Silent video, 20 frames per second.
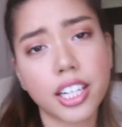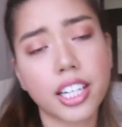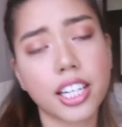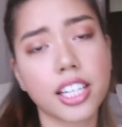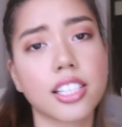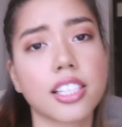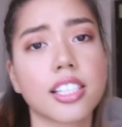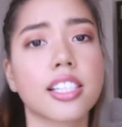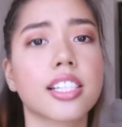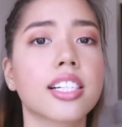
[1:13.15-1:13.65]

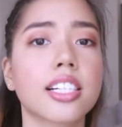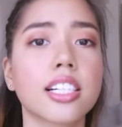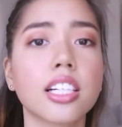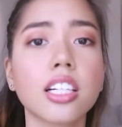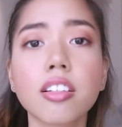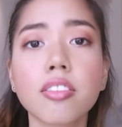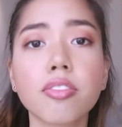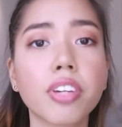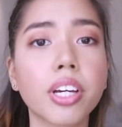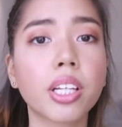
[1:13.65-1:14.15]
It's
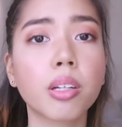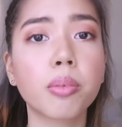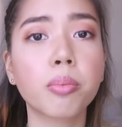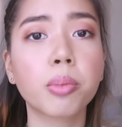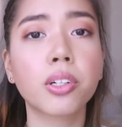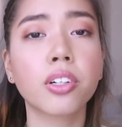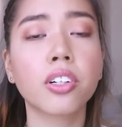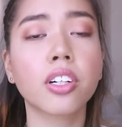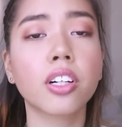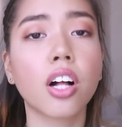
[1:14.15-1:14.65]
still
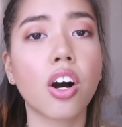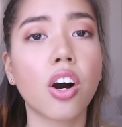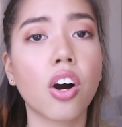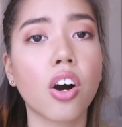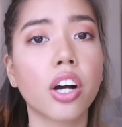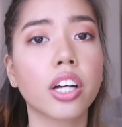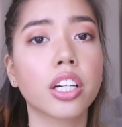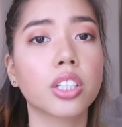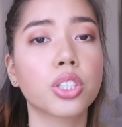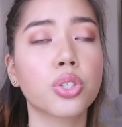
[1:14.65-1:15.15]
available
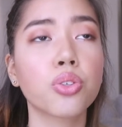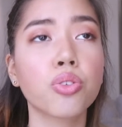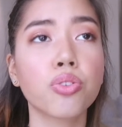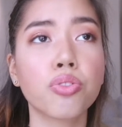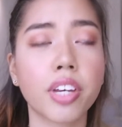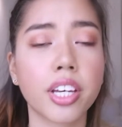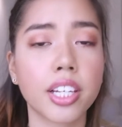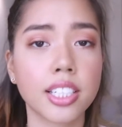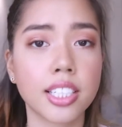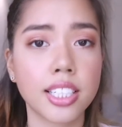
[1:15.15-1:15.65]
on Too
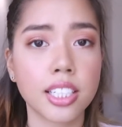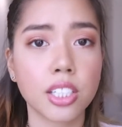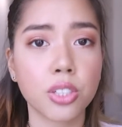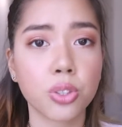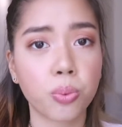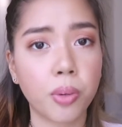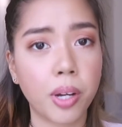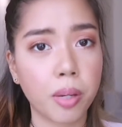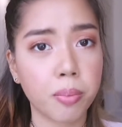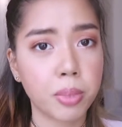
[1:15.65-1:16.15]

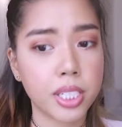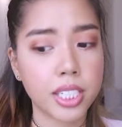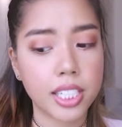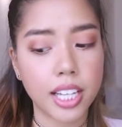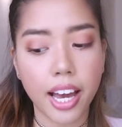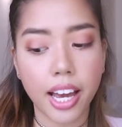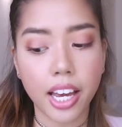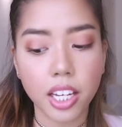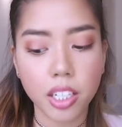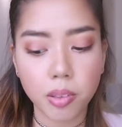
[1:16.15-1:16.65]
Faced's
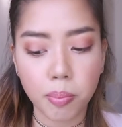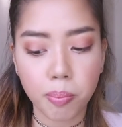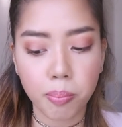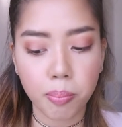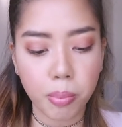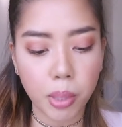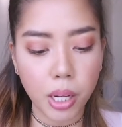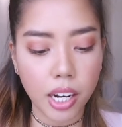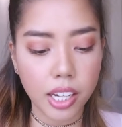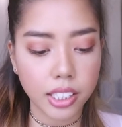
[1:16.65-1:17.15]
website,
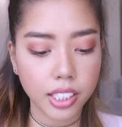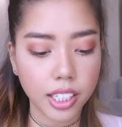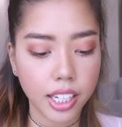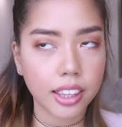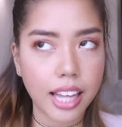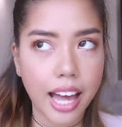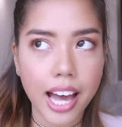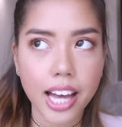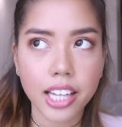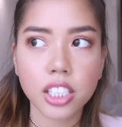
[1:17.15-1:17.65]
but
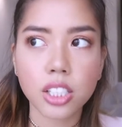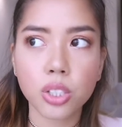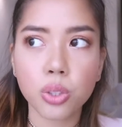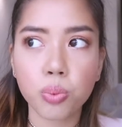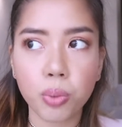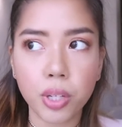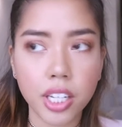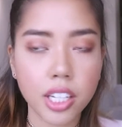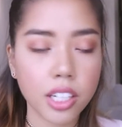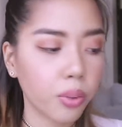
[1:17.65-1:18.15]
last
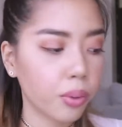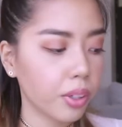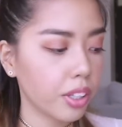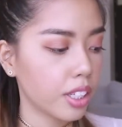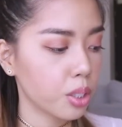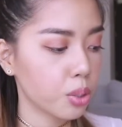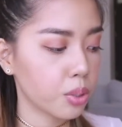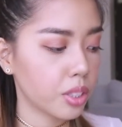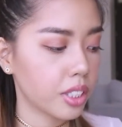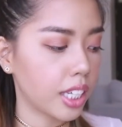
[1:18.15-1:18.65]
week when
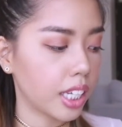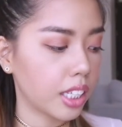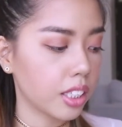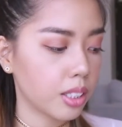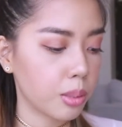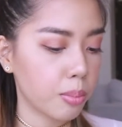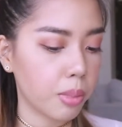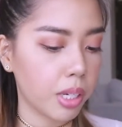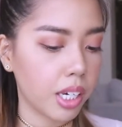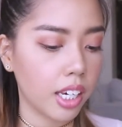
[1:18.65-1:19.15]
this was sent
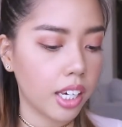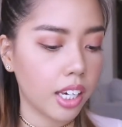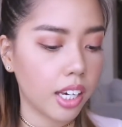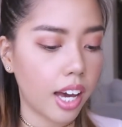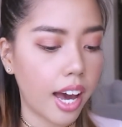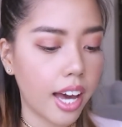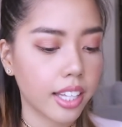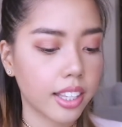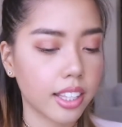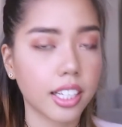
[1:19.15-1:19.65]
to me,
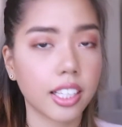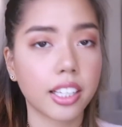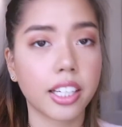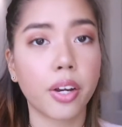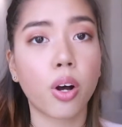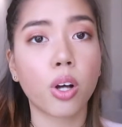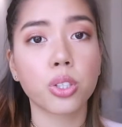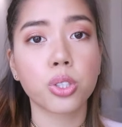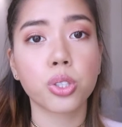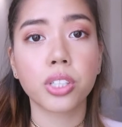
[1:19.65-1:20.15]
I think they
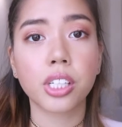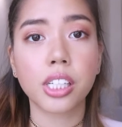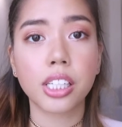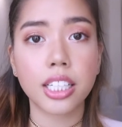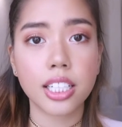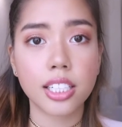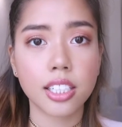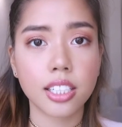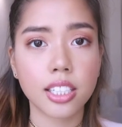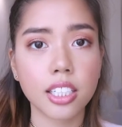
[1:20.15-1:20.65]
also
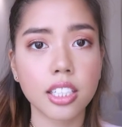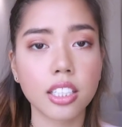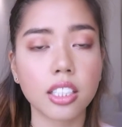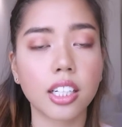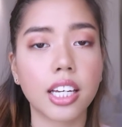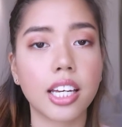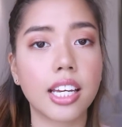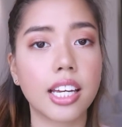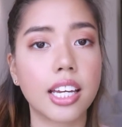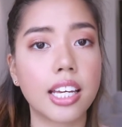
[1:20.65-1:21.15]
released it
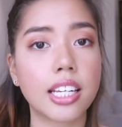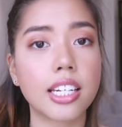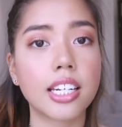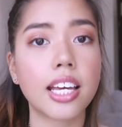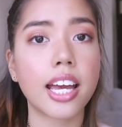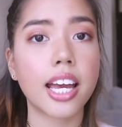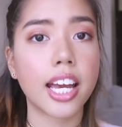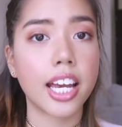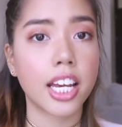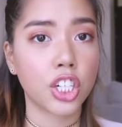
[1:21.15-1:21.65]
in
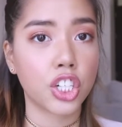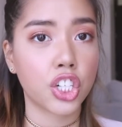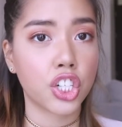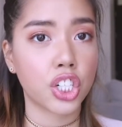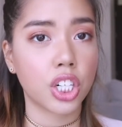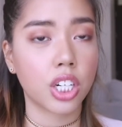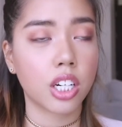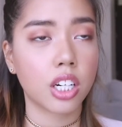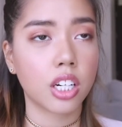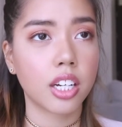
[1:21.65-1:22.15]

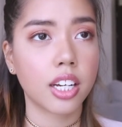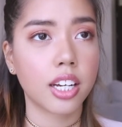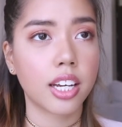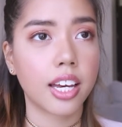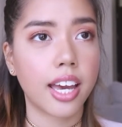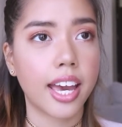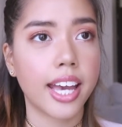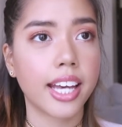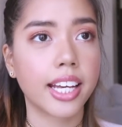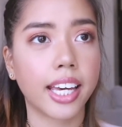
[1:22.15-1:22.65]
Asia,
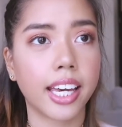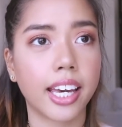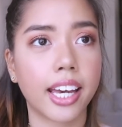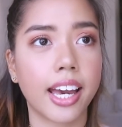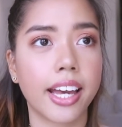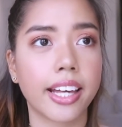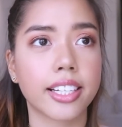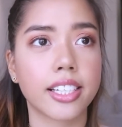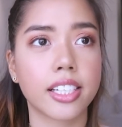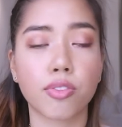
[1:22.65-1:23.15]

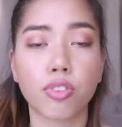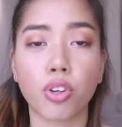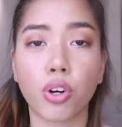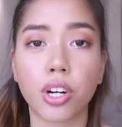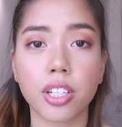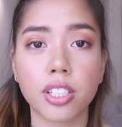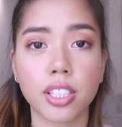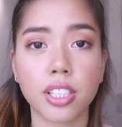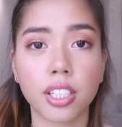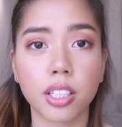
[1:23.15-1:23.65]
aka
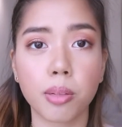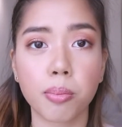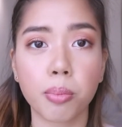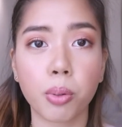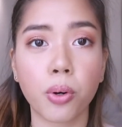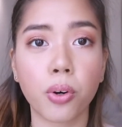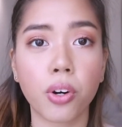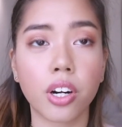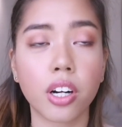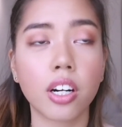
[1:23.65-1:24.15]
Sephora
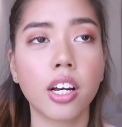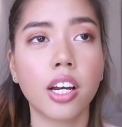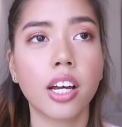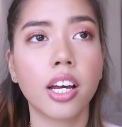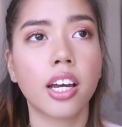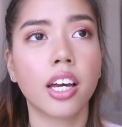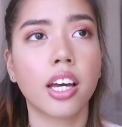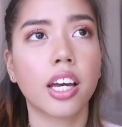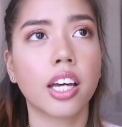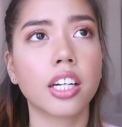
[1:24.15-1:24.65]
Singapore
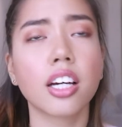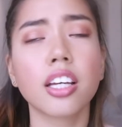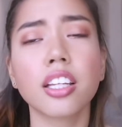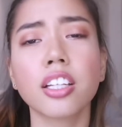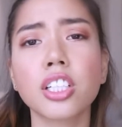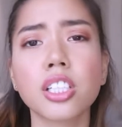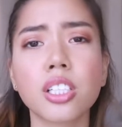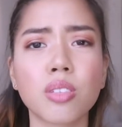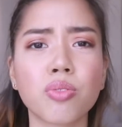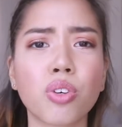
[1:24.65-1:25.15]
and
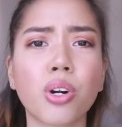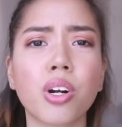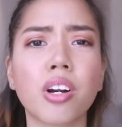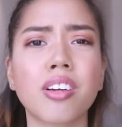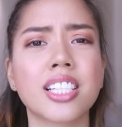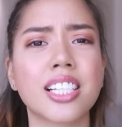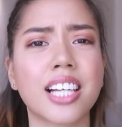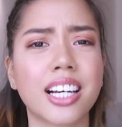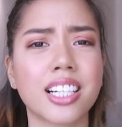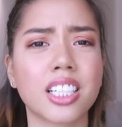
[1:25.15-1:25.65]
other Sephora
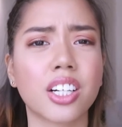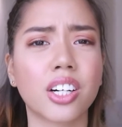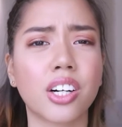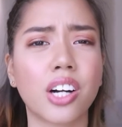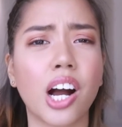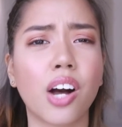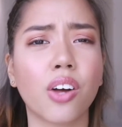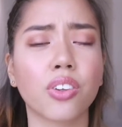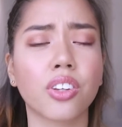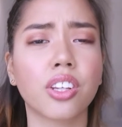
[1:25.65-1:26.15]
sites
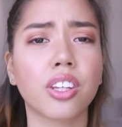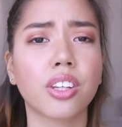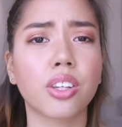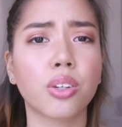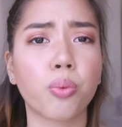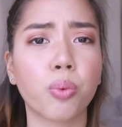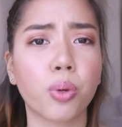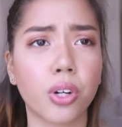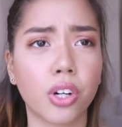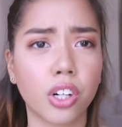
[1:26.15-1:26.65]
around the
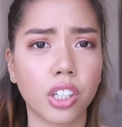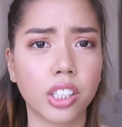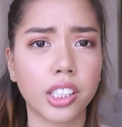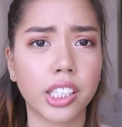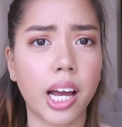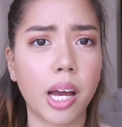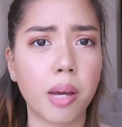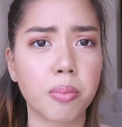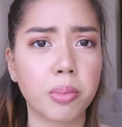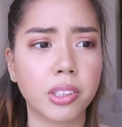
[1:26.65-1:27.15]
world,
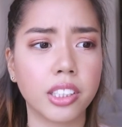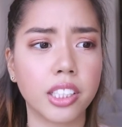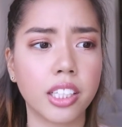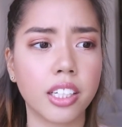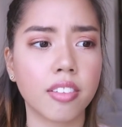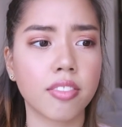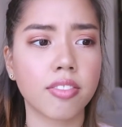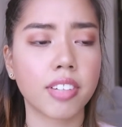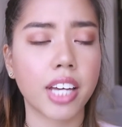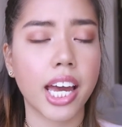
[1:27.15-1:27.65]
I
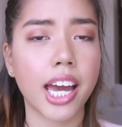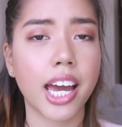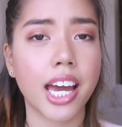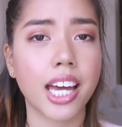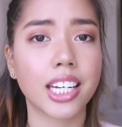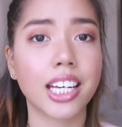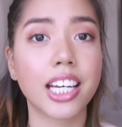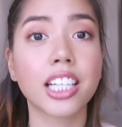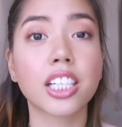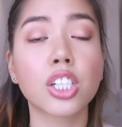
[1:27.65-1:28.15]
believe,
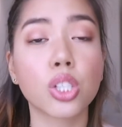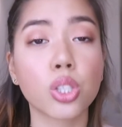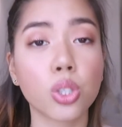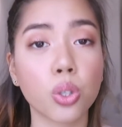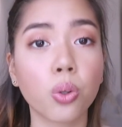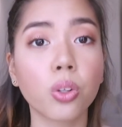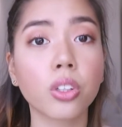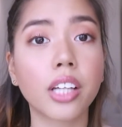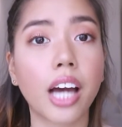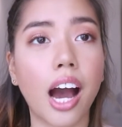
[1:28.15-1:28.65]
and it
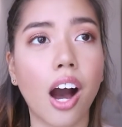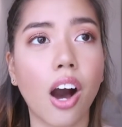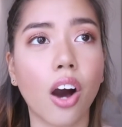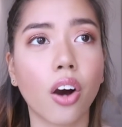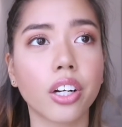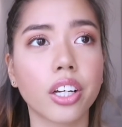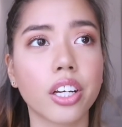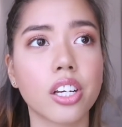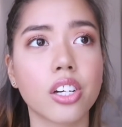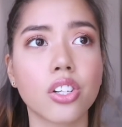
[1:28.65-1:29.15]
sold
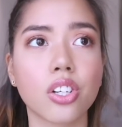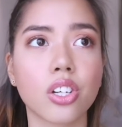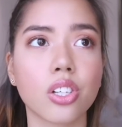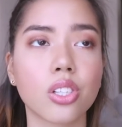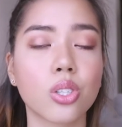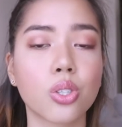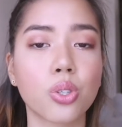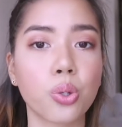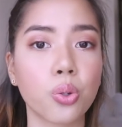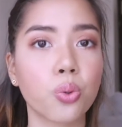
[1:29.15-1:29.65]
out in
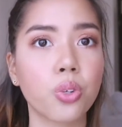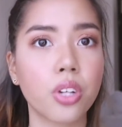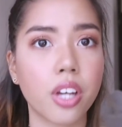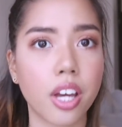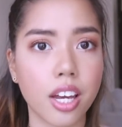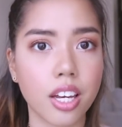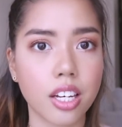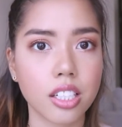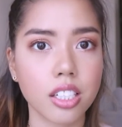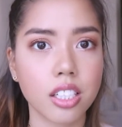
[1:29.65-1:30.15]
just two
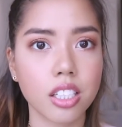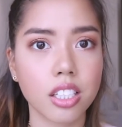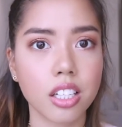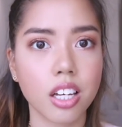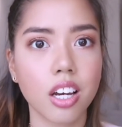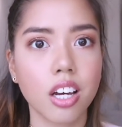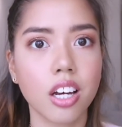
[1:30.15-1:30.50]
days.